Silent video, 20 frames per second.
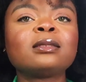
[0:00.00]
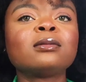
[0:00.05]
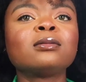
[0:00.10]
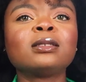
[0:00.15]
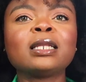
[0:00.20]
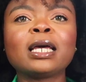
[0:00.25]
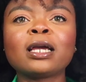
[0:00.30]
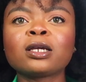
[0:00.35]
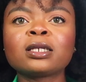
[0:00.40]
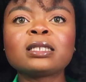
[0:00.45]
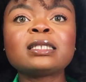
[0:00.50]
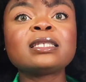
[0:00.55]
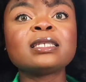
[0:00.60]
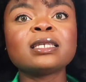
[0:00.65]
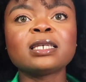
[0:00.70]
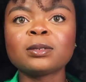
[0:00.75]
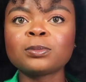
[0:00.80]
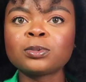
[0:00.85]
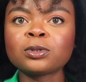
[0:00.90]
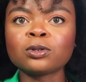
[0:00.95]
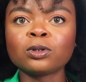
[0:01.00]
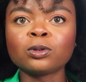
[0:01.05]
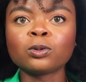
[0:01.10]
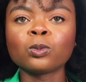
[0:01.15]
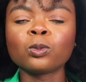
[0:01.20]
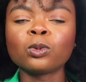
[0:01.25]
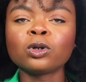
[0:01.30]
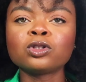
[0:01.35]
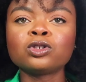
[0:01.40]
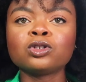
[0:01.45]
like tips
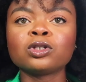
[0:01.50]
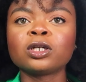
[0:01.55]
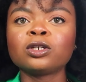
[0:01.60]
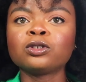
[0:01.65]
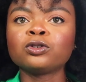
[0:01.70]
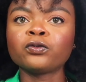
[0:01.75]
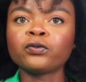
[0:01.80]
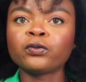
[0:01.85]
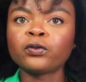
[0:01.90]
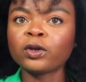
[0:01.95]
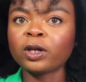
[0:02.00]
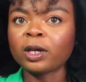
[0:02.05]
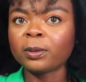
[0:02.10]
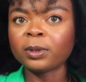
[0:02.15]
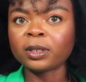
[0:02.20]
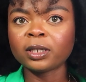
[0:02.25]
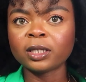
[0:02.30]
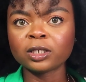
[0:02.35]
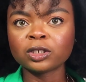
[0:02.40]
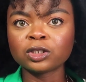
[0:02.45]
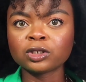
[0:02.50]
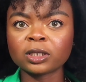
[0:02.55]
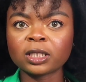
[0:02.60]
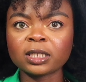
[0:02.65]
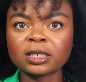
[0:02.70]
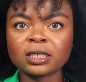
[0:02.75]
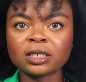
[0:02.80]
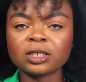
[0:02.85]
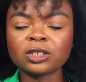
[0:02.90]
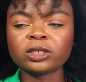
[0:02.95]
on what you can do for your application
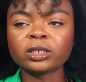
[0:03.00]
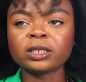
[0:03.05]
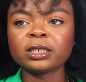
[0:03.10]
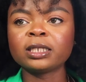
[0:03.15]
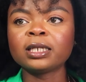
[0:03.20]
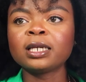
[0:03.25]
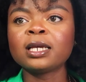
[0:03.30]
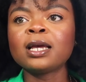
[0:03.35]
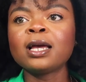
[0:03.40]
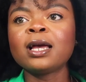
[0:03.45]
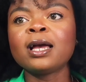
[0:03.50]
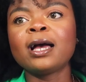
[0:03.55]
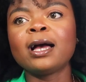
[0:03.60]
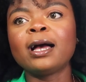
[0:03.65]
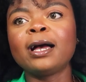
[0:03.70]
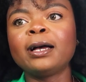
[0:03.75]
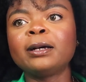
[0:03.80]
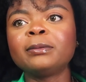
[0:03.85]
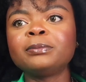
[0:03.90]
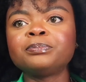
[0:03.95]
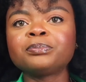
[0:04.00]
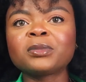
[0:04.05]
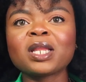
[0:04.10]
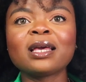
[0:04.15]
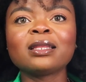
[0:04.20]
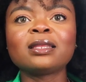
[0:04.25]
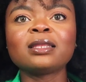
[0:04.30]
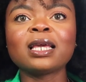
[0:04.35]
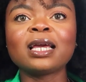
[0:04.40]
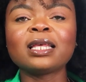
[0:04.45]
essentially.
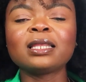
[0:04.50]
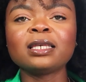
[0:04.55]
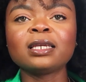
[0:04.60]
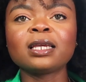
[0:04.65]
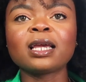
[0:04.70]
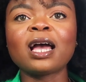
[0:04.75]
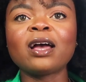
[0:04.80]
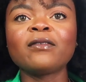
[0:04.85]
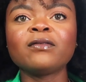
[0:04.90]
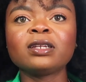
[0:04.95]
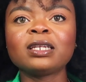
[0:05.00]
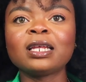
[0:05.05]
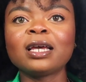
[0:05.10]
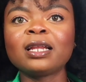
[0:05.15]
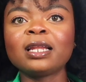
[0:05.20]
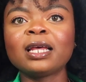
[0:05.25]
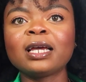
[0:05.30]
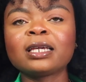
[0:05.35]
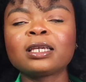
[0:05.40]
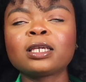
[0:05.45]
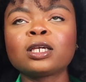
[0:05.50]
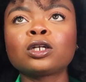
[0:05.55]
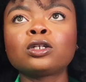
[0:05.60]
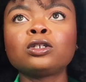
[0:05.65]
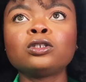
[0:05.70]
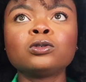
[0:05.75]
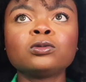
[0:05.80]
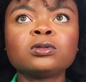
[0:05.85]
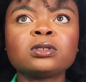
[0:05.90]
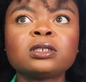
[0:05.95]
I think having that like
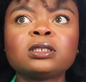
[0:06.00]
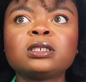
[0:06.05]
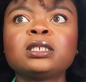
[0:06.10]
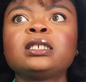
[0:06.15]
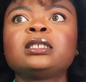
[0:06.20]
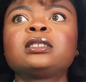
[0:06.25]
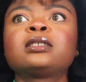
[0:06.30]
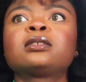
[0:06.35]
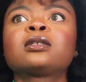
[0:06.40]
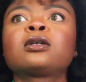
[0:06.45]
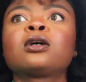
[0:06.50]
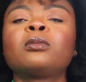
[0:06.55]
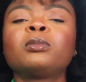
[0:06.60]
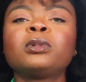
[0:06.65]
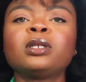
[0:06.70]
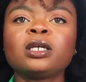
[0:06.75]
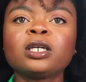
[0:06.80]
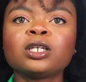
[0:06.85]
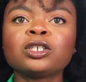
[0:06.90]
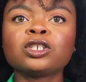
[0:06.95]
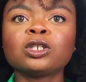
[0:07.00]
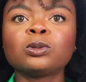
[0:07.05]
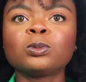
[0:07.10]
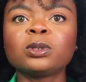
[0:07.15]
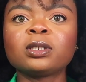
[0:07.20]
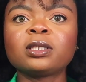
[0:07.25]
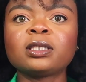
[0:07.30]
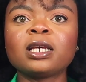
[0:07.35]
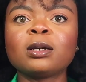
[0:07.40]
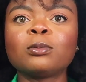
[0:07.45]
close-knit communication
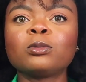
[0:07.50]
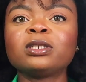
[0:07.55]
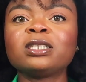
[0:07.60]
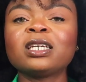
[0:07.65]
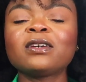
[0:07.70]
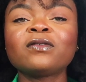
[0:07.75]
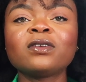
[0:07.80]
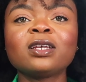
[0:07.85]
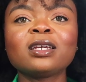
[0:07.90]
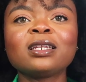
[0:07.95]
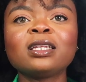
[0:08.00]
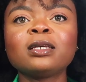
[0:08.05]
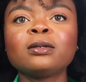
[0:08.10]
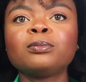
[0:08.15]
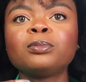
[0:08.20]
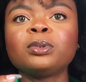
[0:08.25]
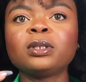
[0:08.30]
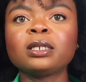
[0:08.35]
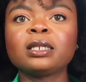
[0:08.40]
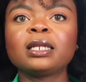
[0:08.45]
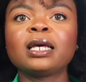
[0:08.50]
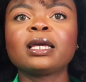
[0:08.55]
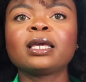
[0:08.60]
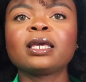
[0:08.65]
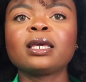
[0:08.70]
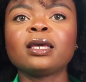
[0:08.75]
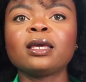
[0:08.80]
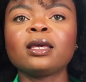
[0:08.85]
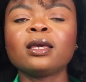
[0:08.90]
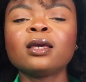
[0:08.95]
with them would definitely be
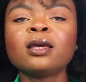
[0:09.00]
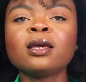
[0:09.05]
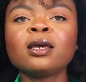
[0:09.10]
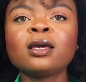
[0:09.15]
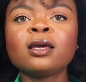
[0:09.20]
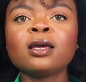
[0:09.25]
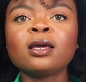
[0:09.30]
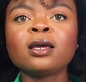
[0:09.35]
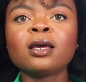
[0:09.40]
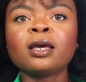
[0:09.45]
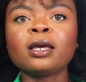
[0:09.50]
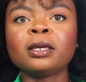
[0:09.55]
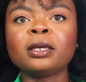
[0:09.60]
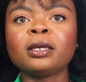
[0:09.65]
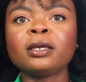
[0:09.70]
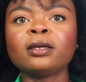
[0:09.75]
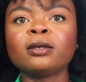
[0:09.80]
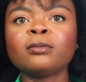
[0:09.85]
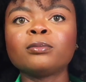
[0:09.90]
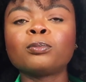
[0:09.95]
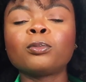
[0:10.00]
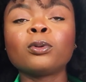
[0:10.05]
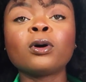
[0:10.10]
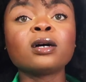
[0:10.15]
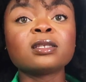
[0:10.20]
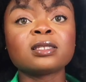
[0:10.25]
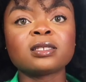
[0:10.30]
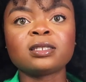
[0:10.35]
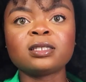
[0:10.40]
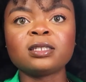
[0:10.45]
like a
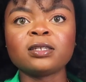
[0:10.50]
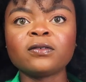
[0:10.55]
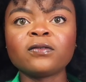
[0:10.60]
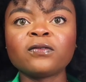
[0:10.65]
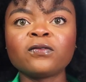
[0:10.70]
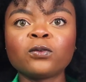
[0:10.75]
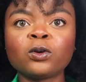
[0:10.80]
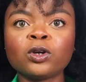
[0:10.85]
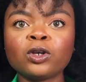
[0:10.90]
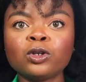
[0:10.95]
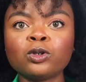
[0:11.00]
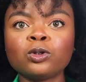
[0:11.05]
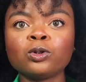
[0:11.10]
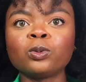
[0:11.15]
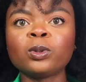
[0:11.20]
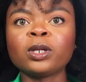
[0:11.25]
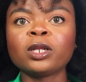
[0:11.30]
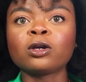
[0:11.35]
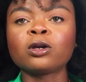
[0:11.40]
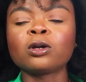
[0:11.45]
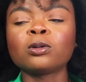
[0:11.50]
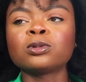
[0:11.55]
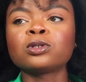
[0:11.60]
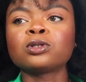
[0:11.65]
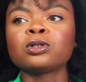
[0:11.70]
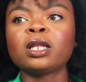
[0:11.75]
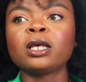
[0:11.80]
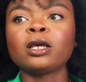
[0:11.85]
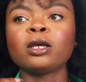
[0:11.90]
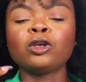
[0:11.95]
positive for you when it comes
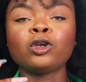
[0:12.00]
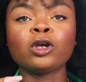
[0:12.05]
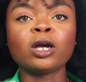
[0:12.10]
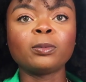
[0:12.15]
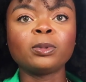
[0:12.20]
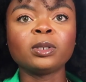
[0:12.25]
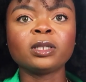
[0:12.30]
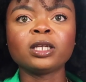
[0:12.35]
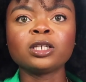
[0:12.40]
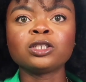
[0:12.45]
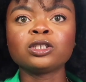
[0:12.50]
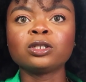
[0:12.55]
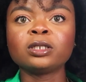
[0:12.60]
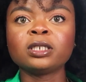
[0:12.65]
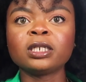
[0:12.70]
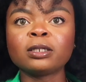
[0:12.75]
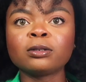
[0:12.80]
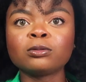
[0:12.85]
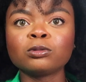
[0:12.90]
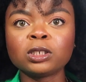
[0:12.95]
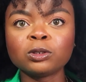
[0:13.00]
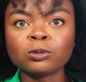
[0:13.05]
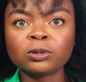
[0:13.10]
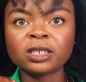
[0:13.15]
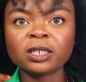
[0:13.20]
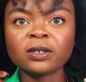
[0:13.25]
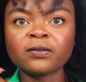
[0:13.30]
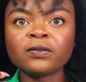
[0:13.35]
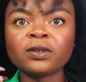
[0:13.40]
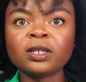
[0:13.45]
to like your application. They would
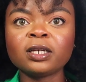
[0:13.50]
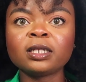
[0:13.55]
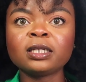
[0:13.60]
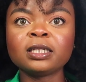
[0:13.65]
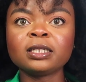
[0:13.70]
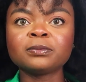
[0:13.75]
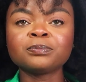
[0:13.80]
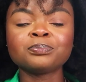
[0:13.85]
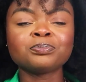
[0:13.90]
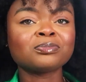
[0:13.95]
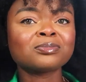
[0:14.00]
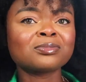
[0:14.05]
definitely,